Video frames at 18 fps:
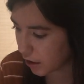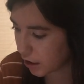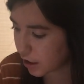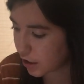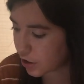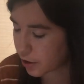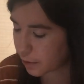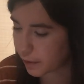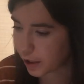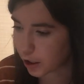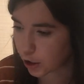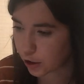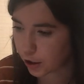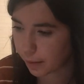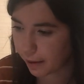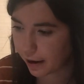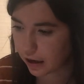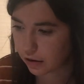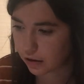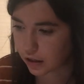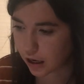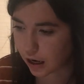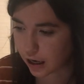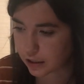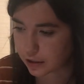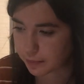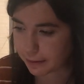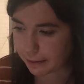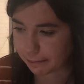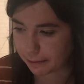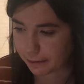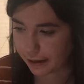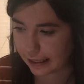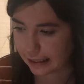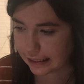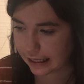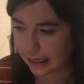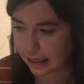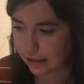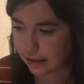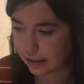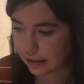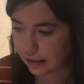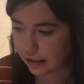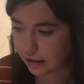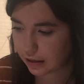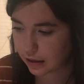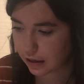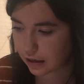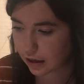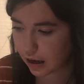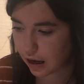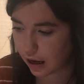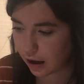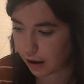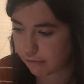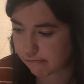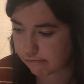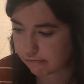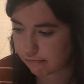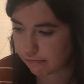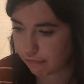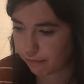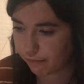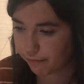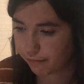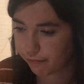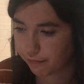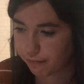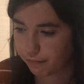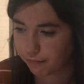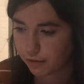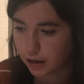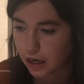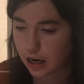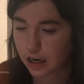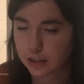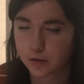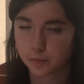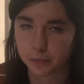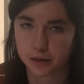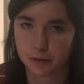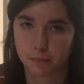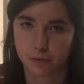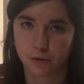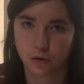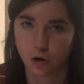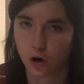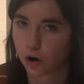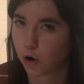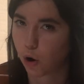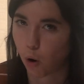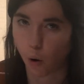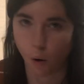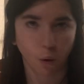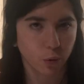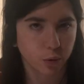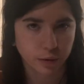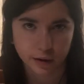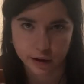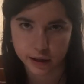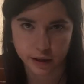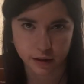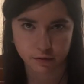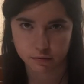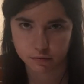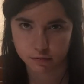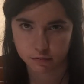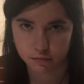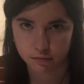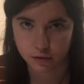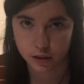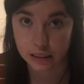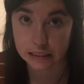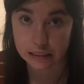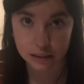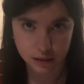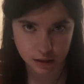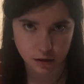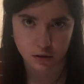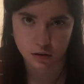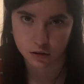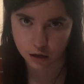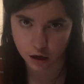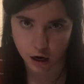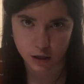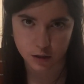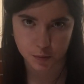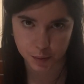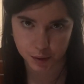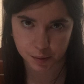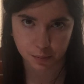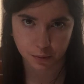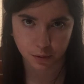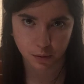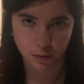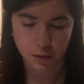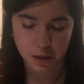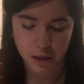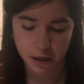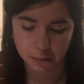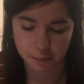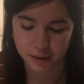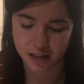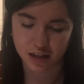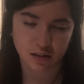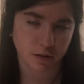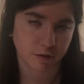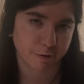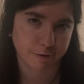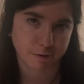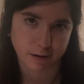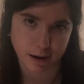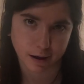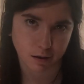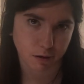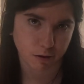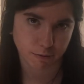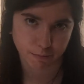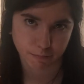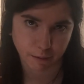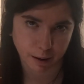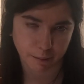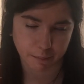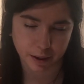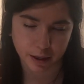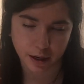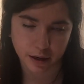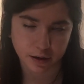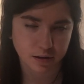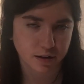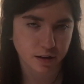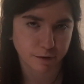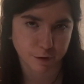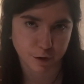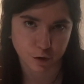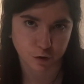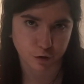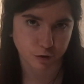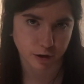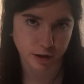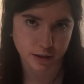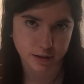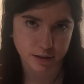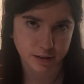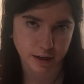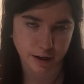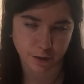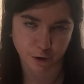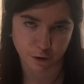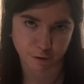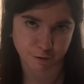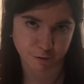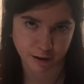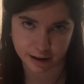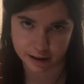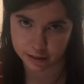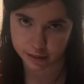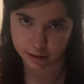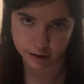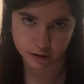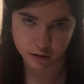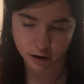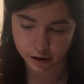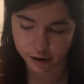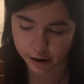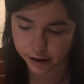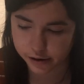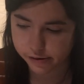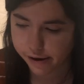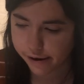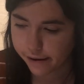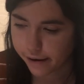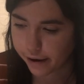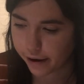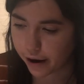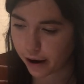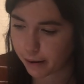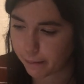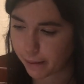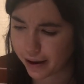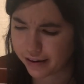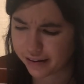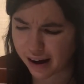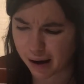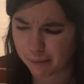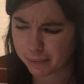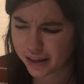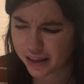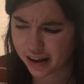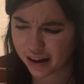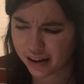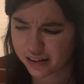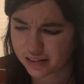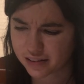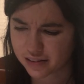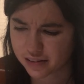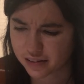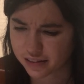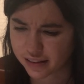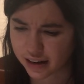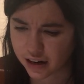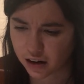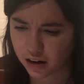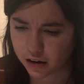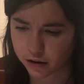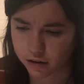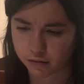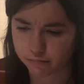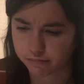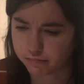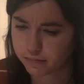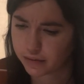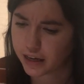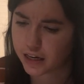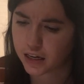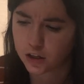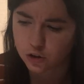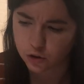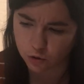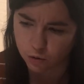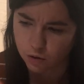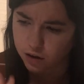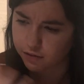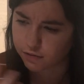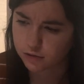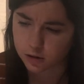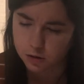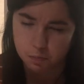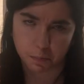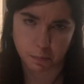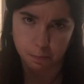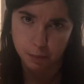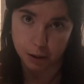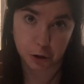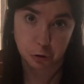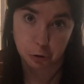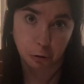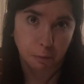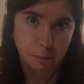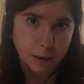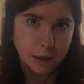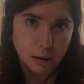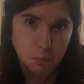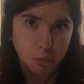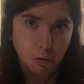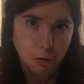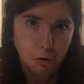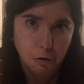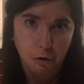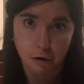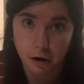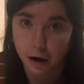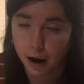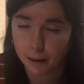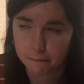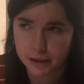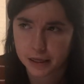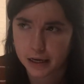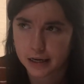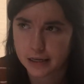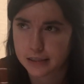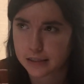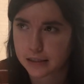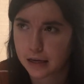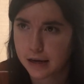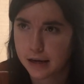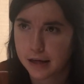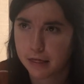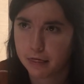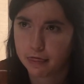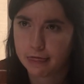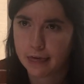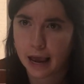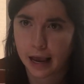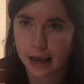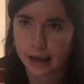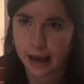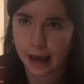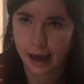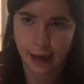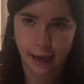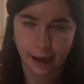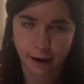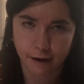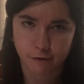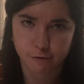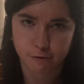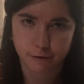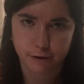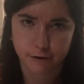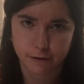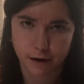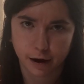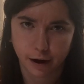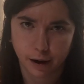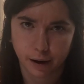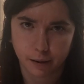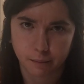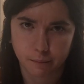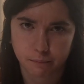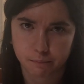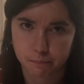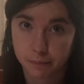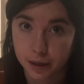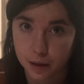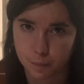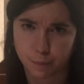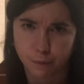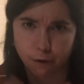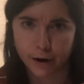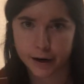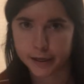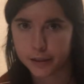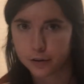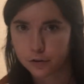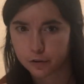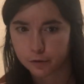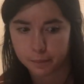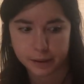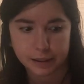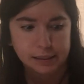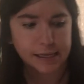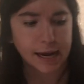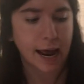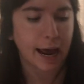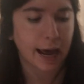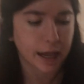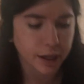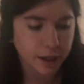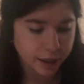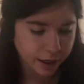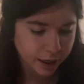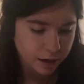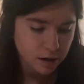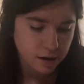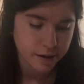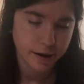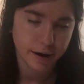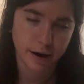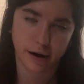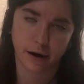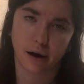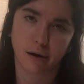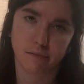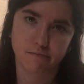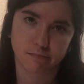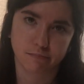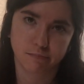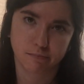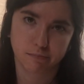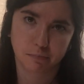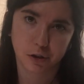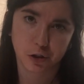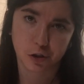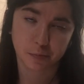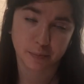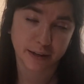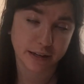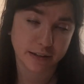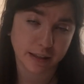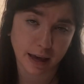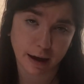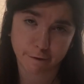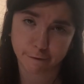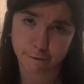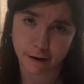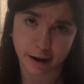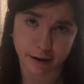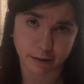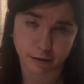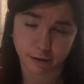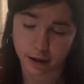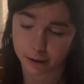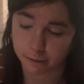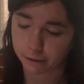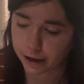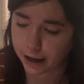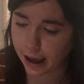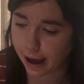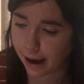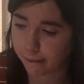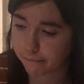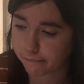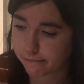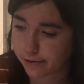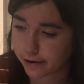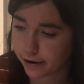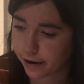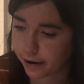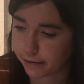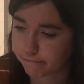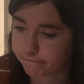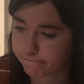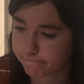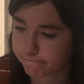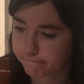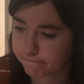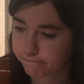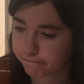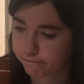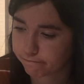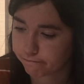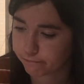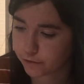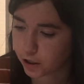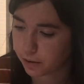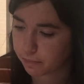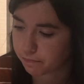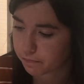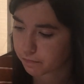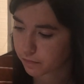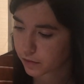Good. So we learn about God's people and that um, God's people are only considered God's people because of faith and because of their trust and their faith in God, um, and not because they're any sort of special people or not because they have um, big brains or big talent, um, but just because they have faith, like Rahab. Um, good.